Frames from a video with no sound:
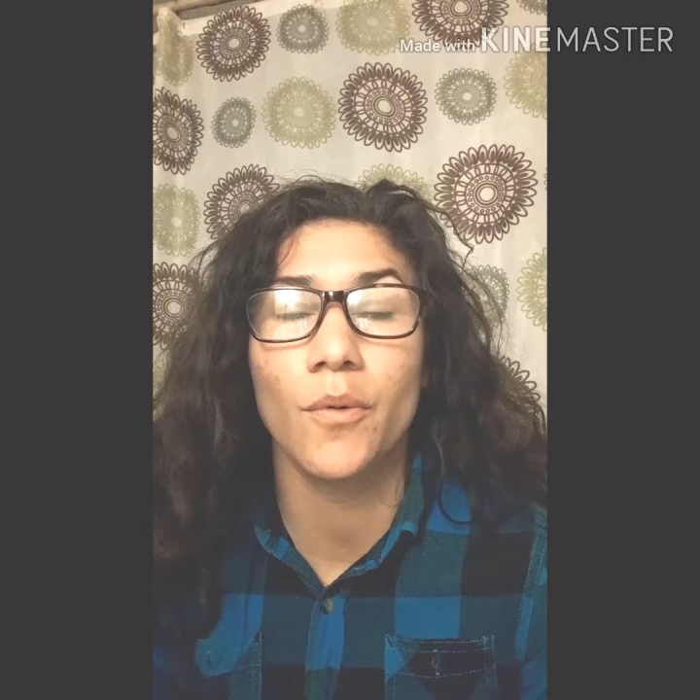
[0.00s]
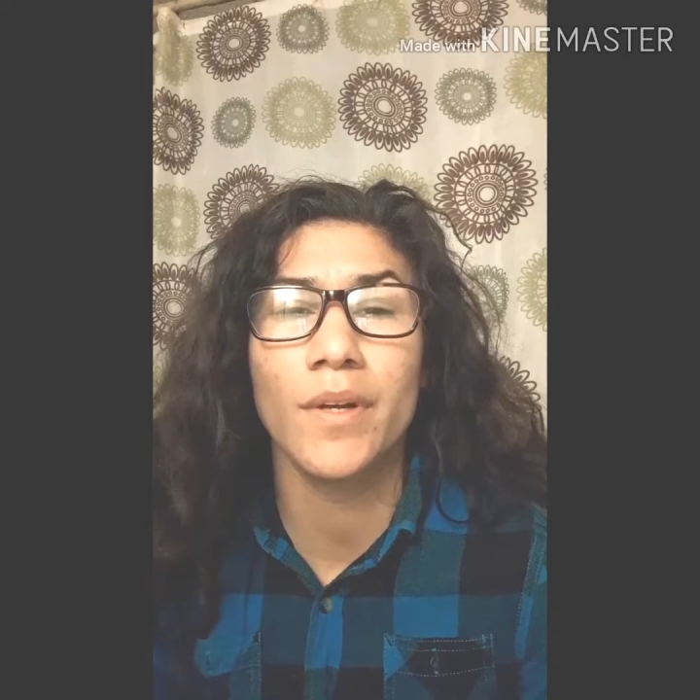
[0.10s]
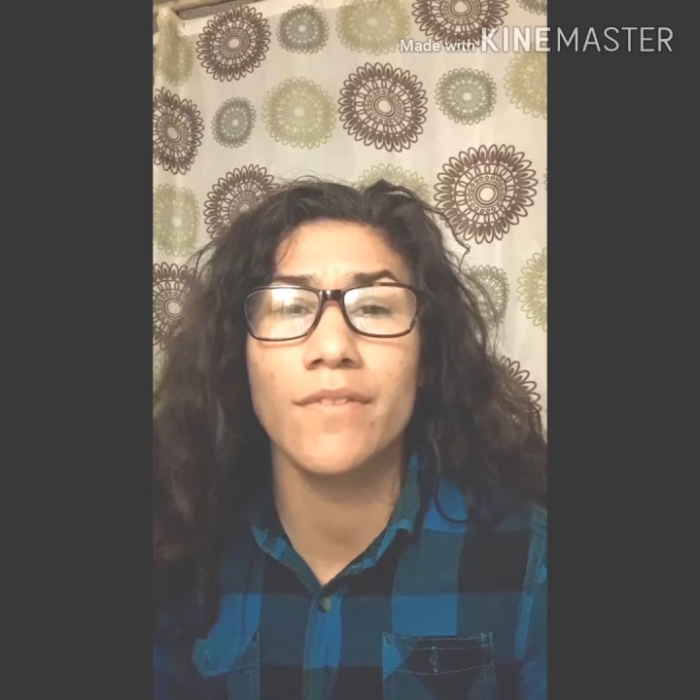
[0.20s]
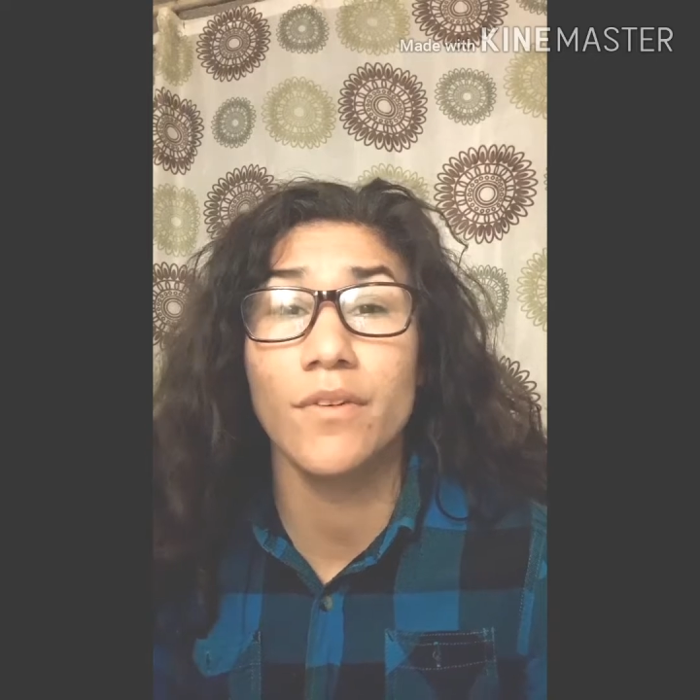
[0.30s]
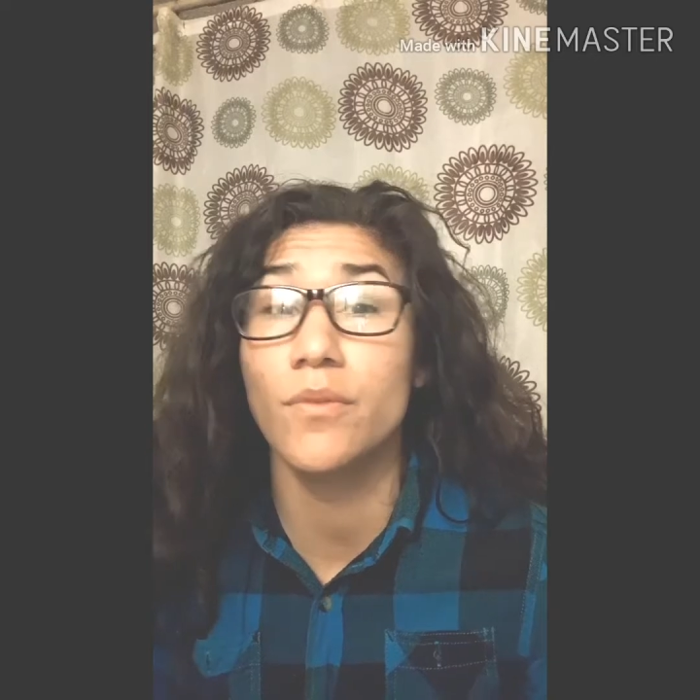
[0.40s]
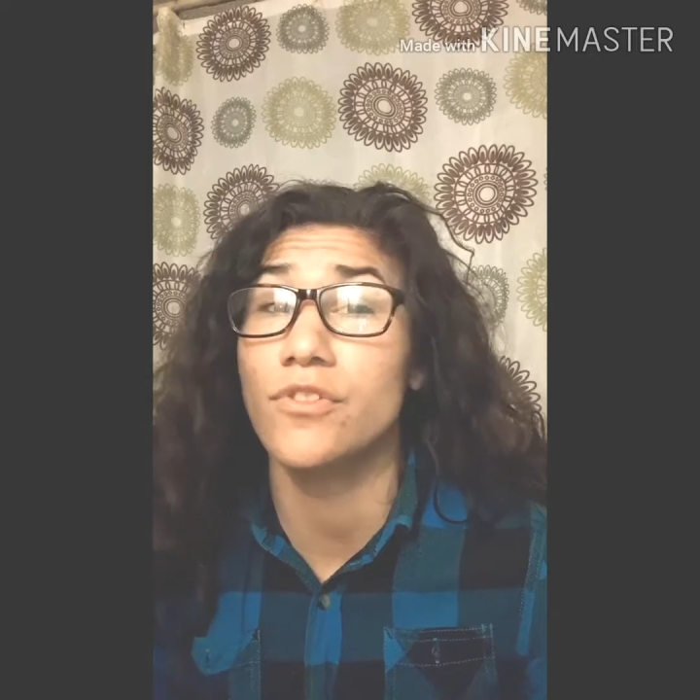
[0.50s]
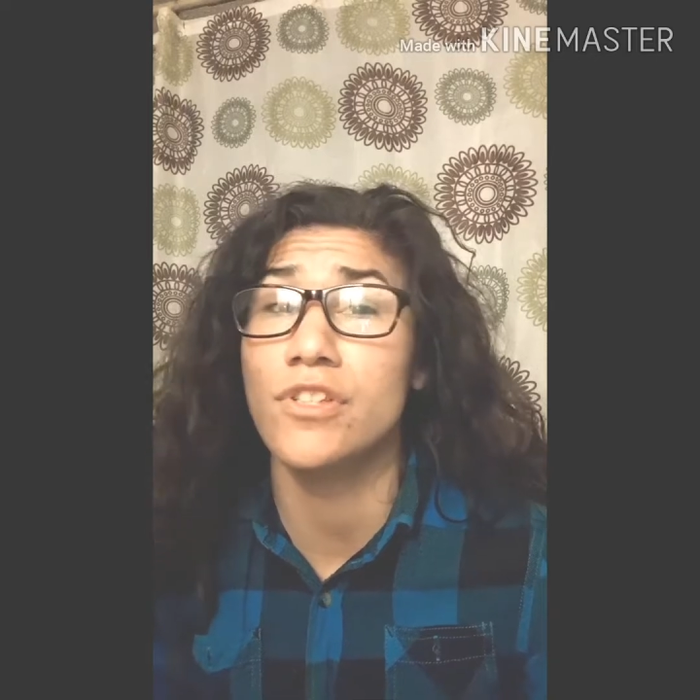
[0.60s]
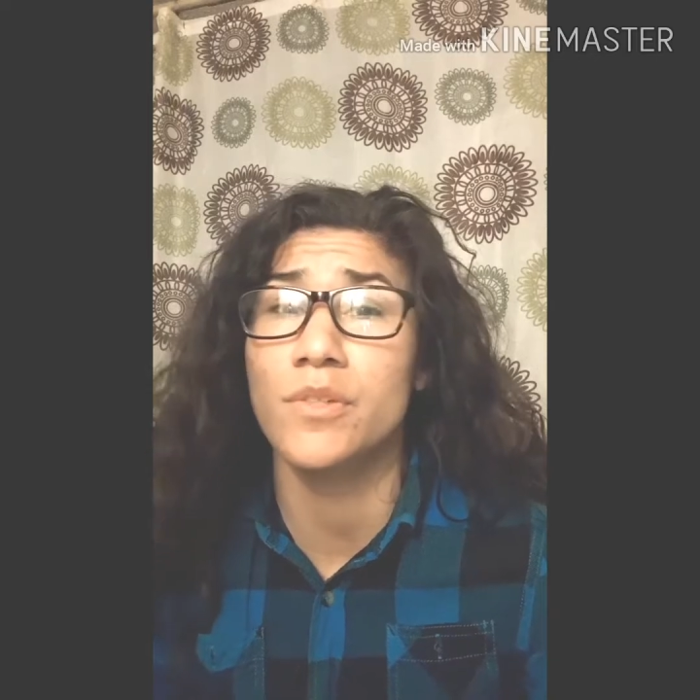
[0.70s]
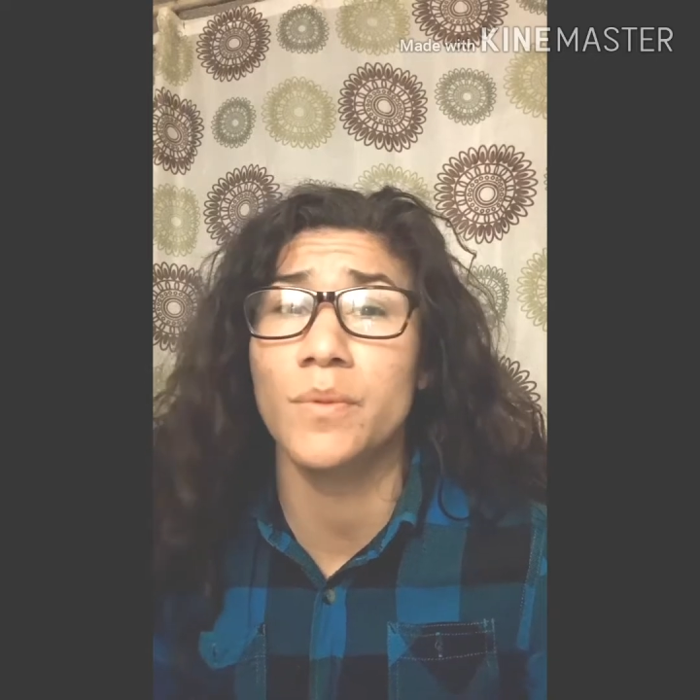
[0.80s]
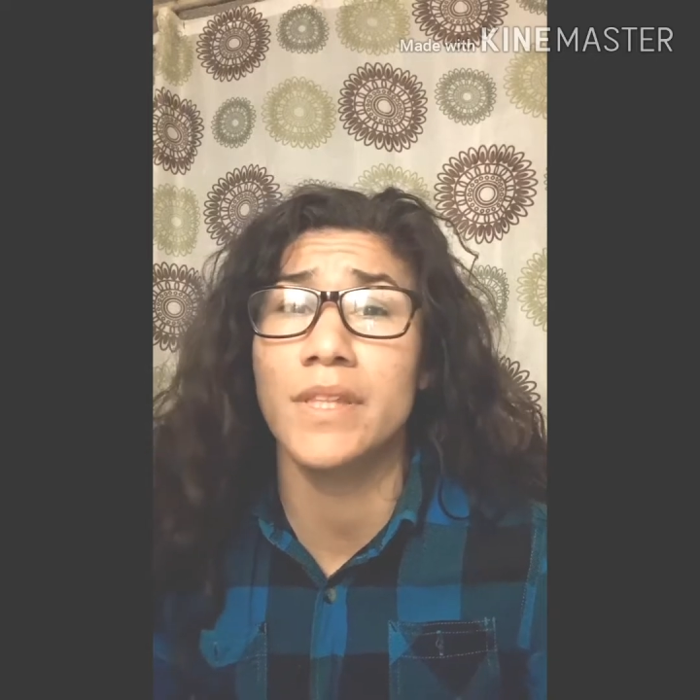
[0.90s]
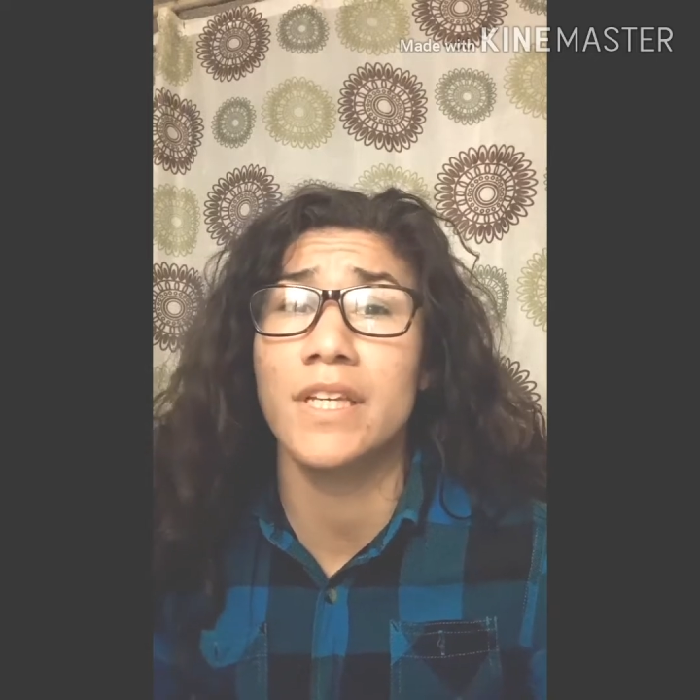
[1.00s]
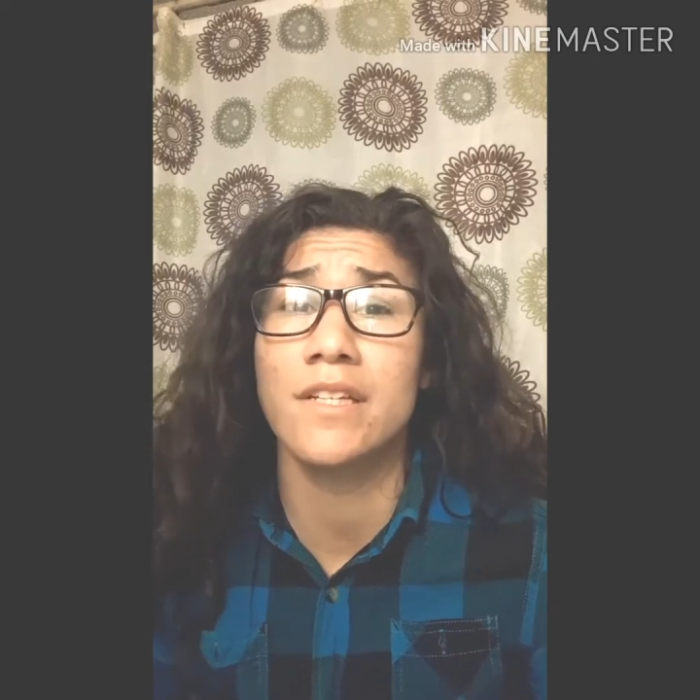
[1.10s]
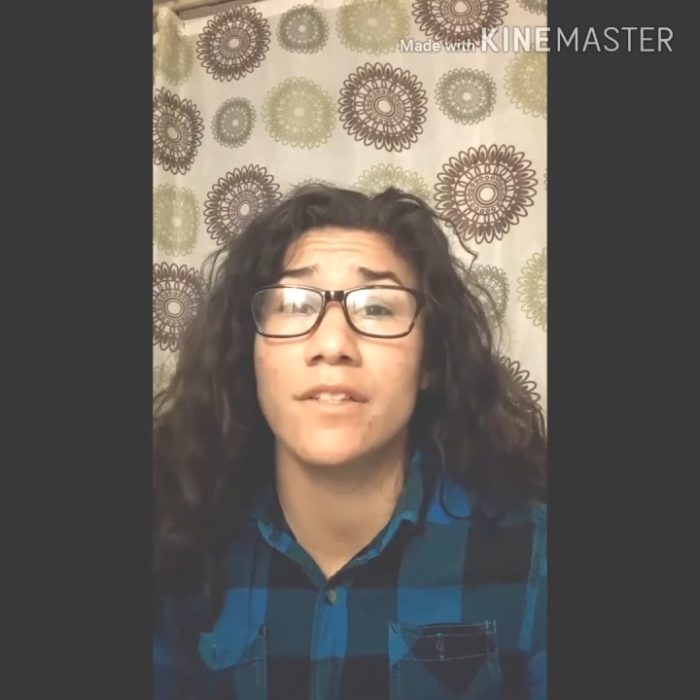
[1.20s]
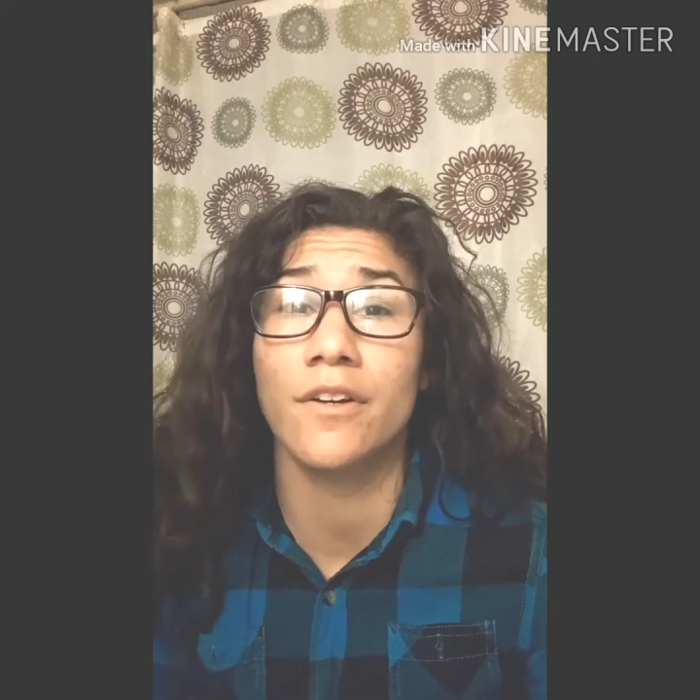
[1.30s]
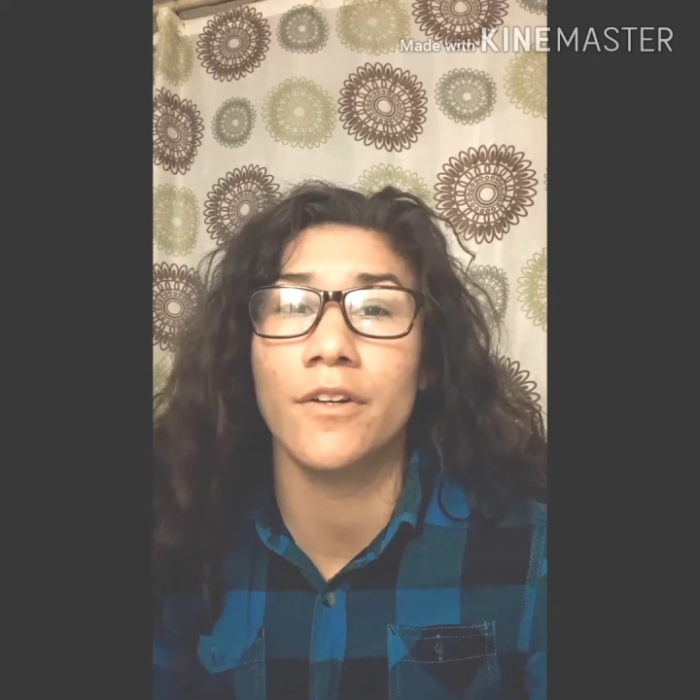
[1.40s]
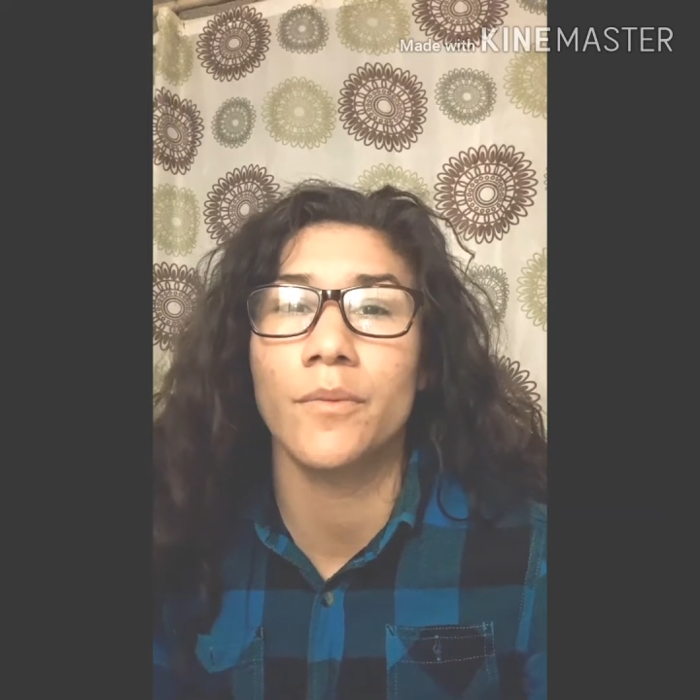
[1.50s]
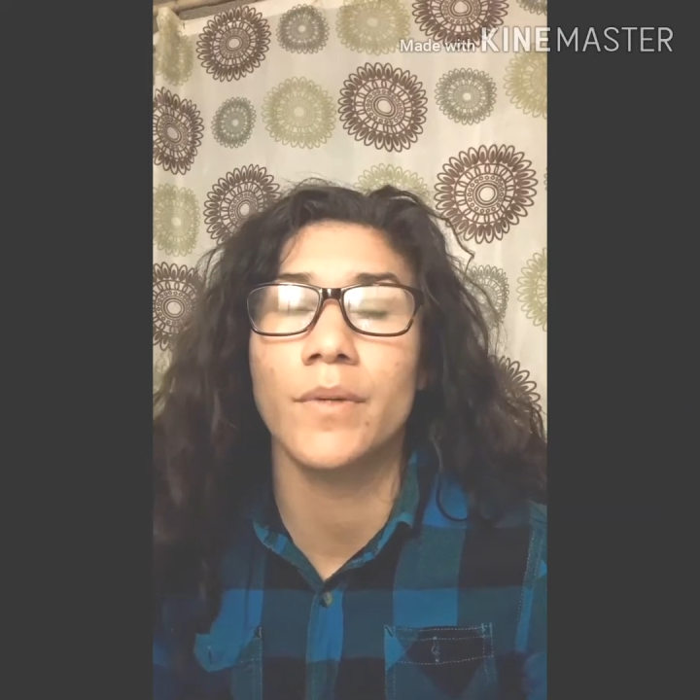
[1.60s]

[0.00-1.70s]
or even just when things aren't,